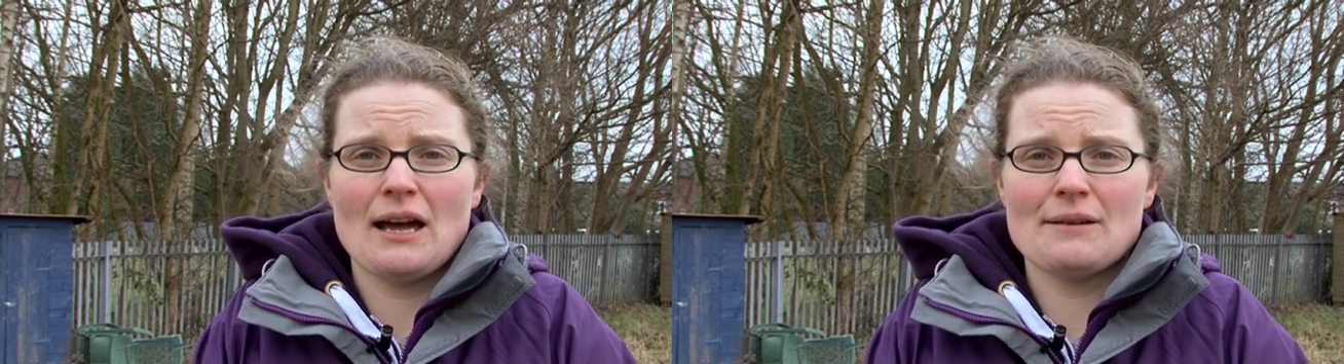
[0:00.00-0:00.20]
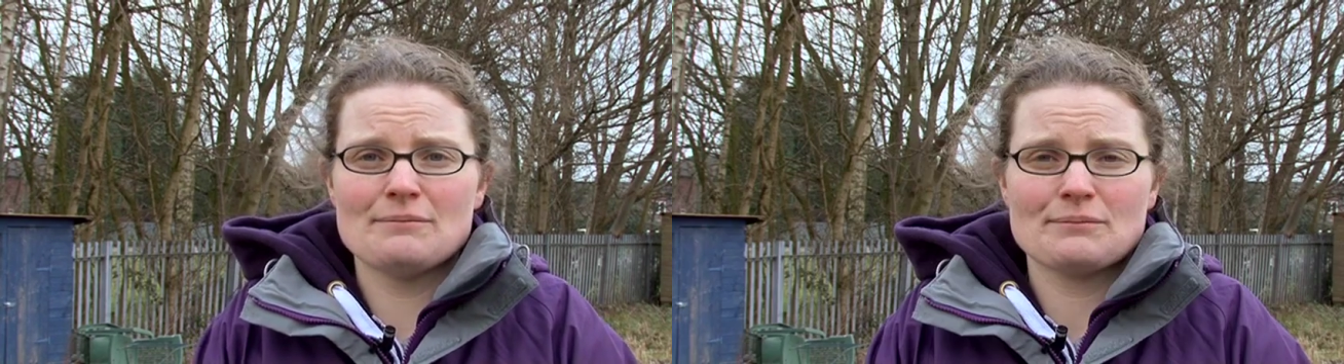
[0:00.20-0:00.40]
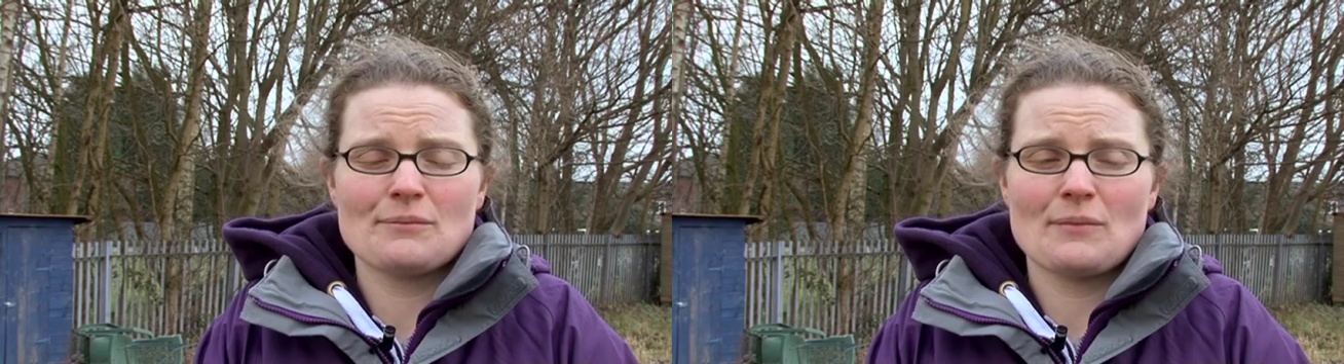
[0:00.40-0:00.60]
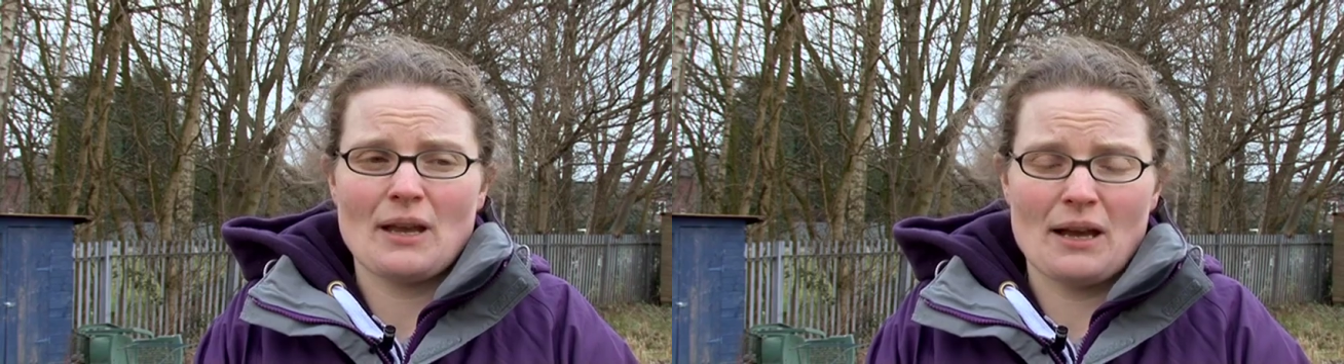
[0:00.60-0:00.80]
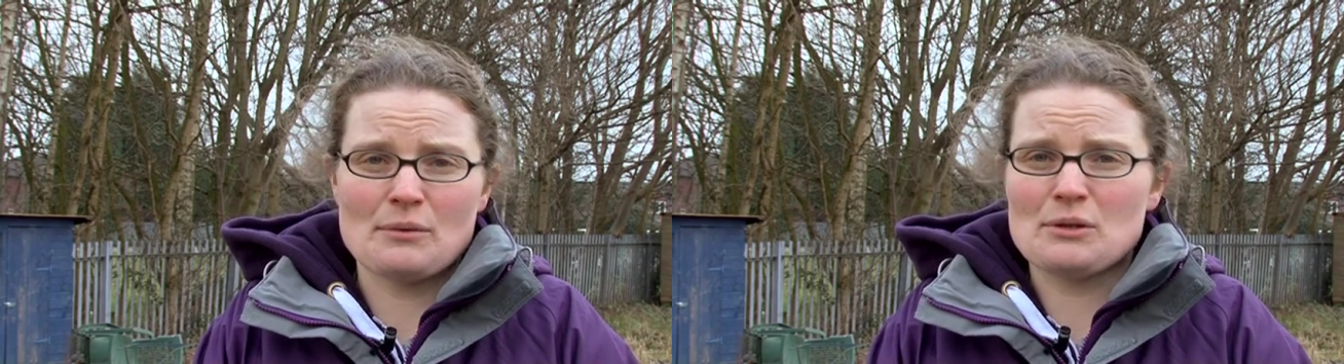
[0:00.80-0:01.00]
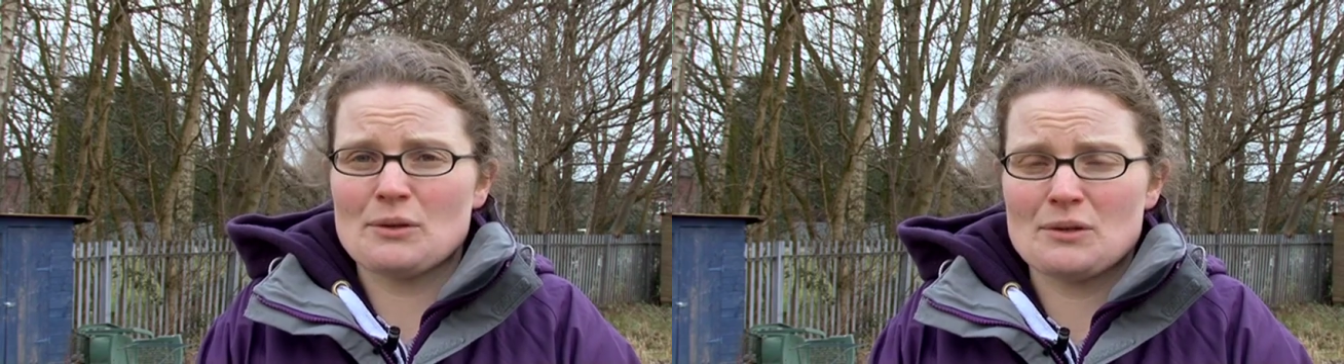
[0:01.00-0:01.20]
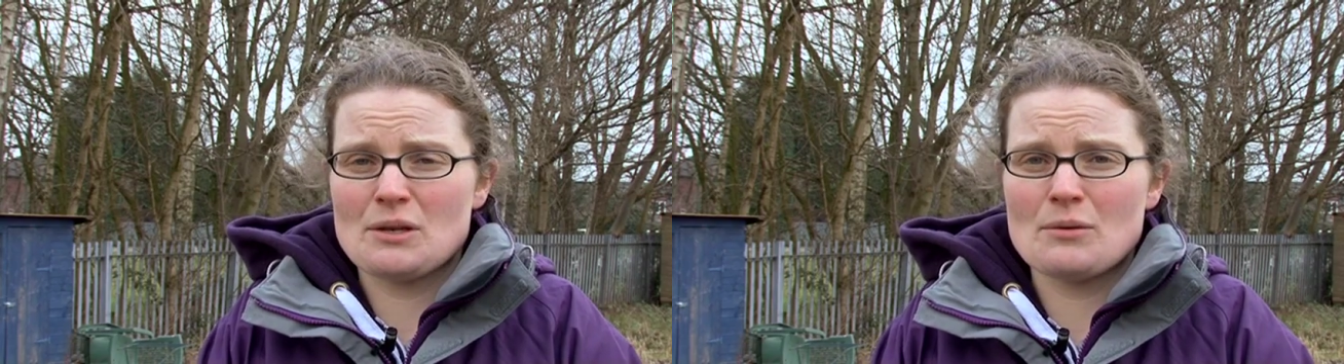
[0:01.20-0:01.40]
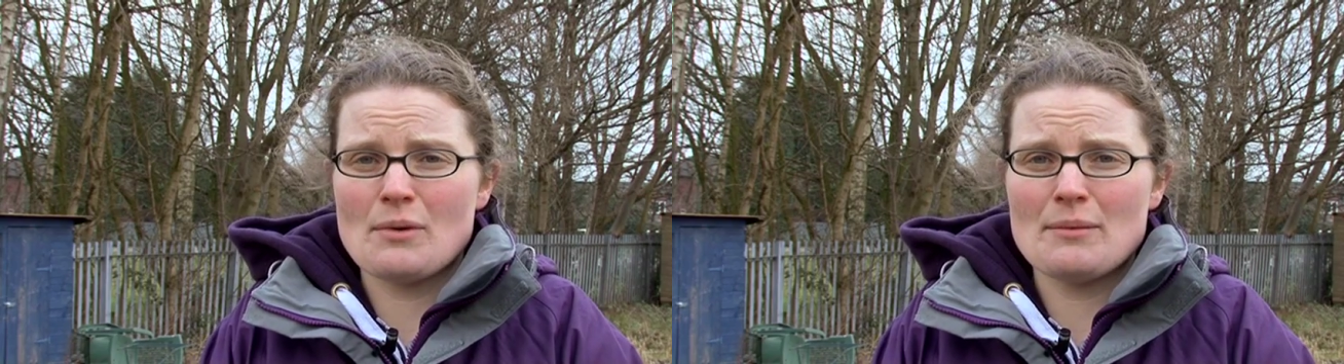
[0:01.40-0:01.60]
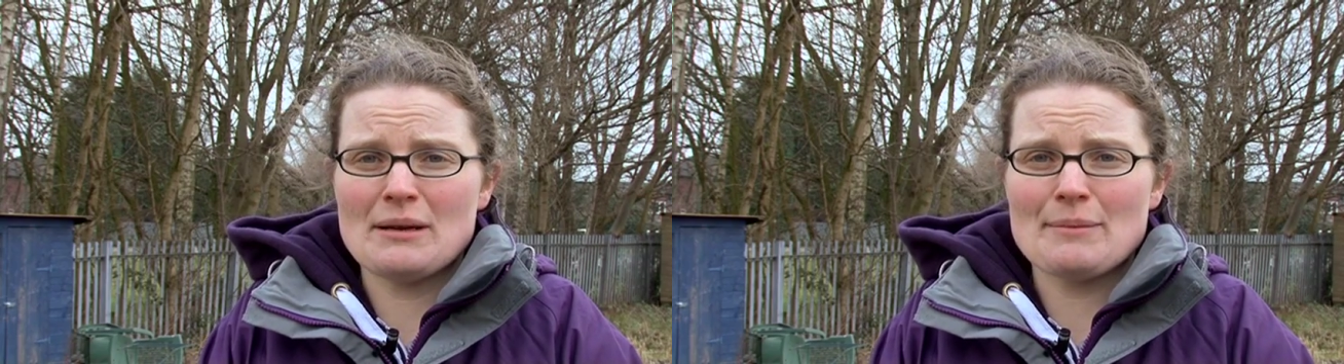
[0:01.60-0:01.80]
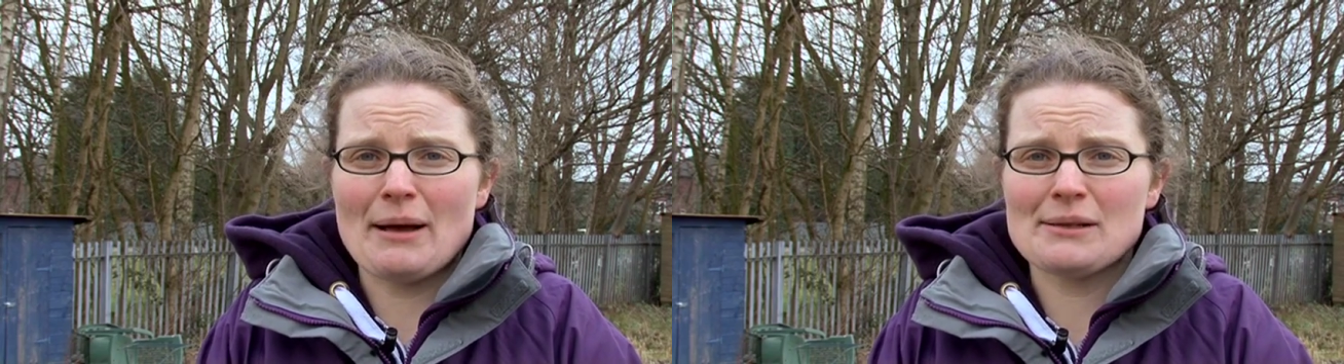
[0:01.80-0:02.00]
and we talked to the young
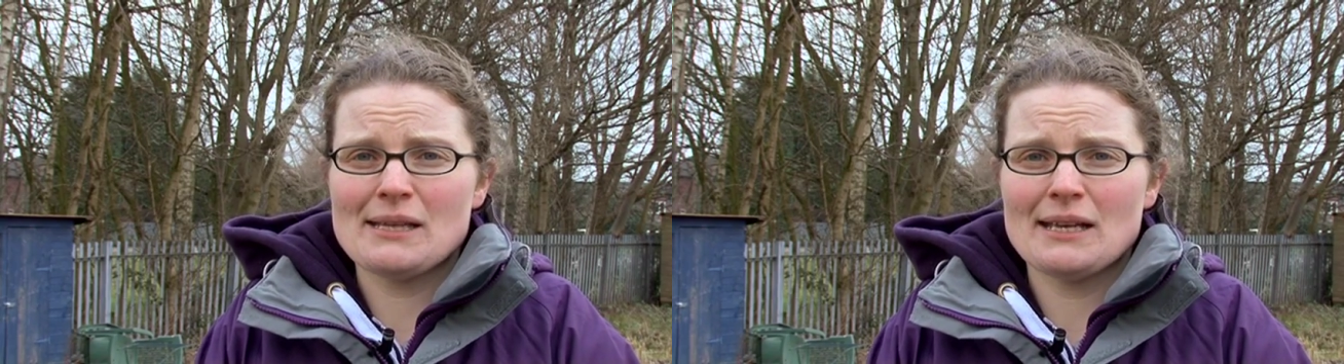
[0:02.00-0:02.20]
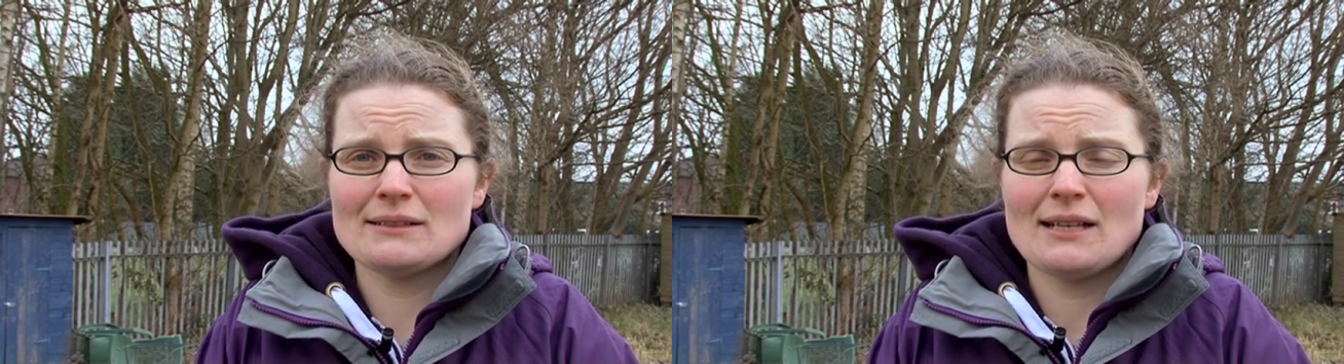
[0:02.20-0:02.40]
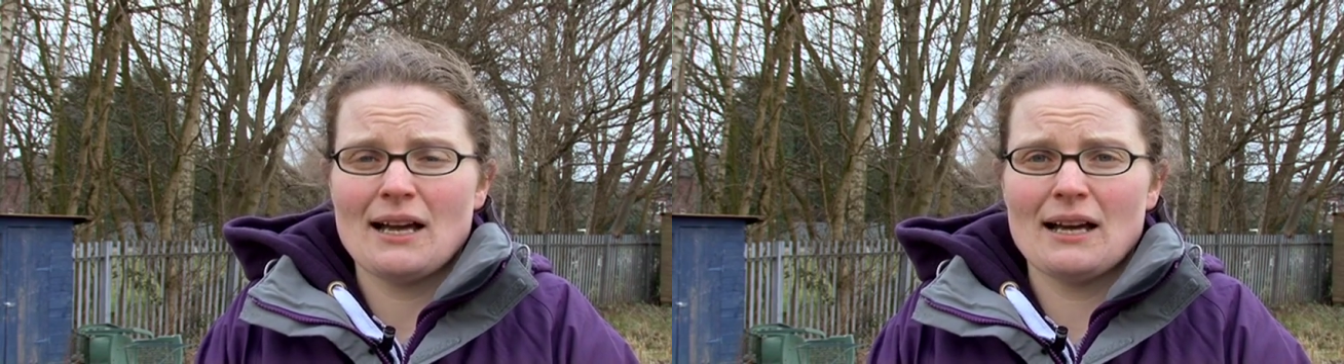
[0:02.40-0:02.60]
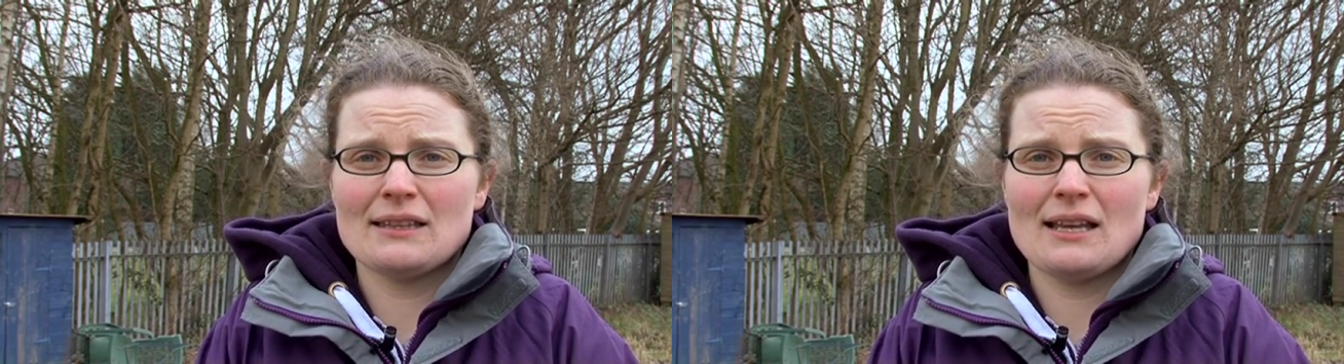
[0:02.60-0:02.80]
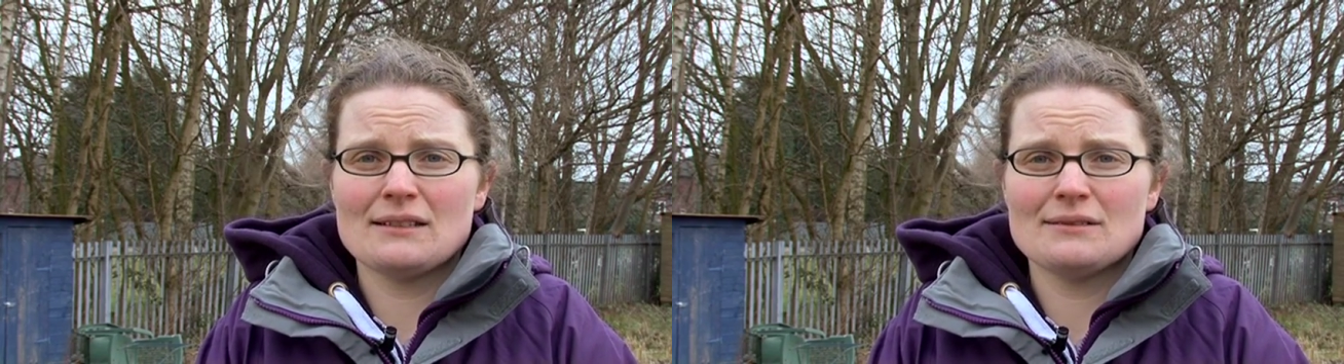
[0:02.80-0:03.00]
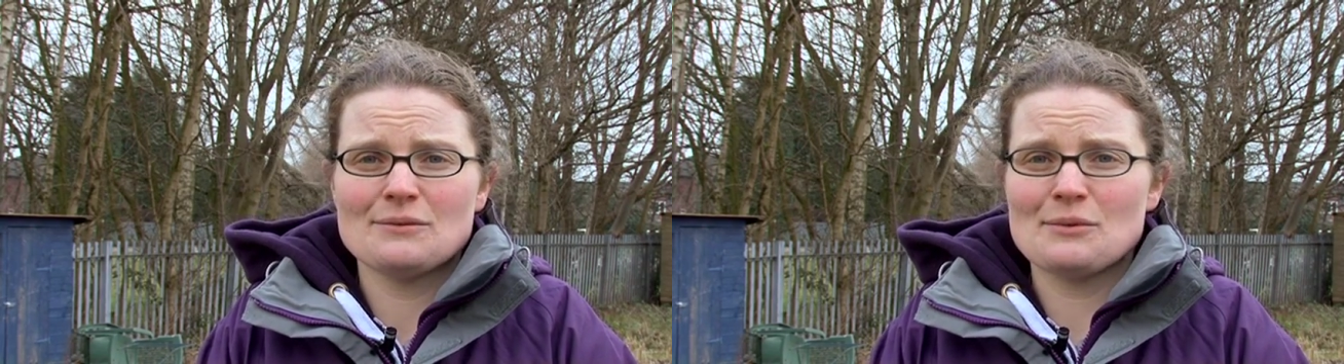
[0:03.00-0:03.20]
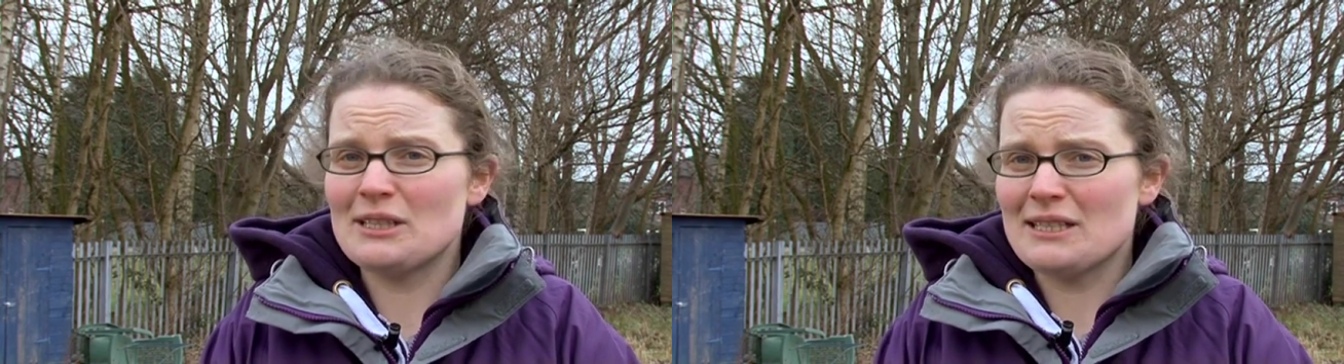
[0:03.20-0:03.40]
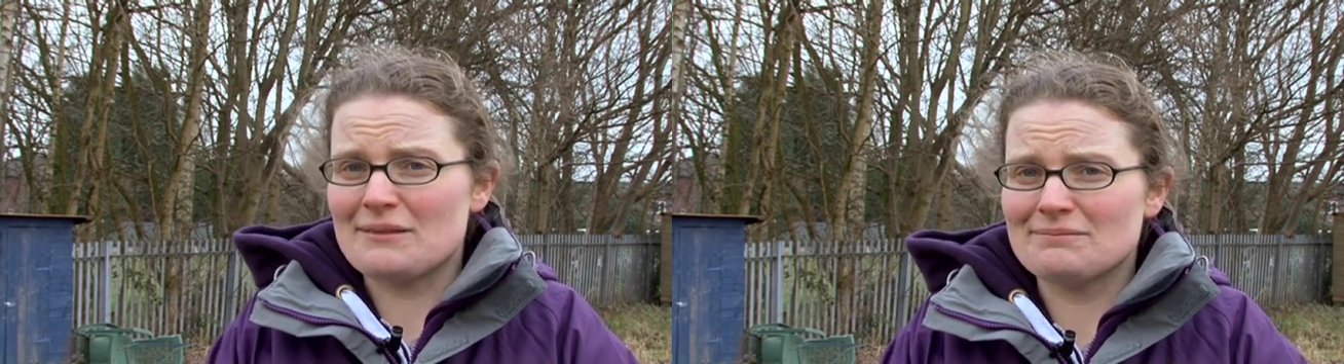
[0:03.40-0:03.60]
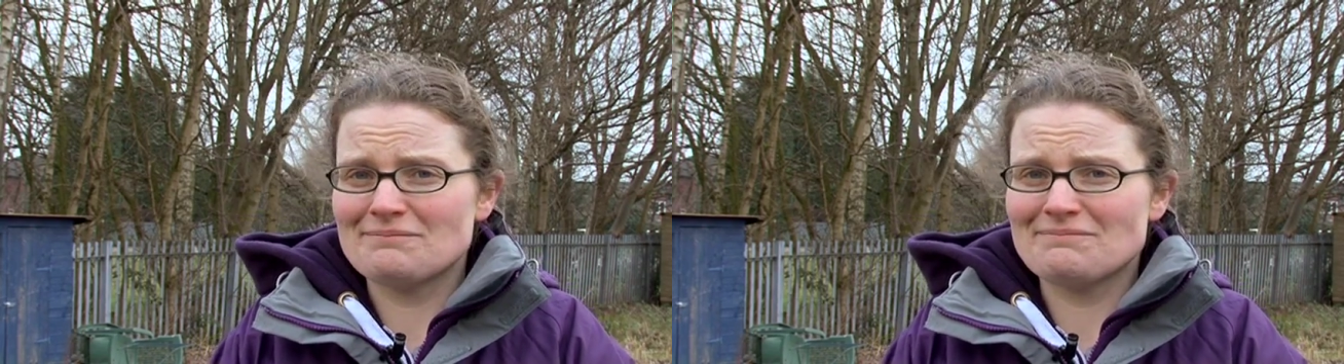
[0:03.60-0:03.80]
women about it, and then we did it.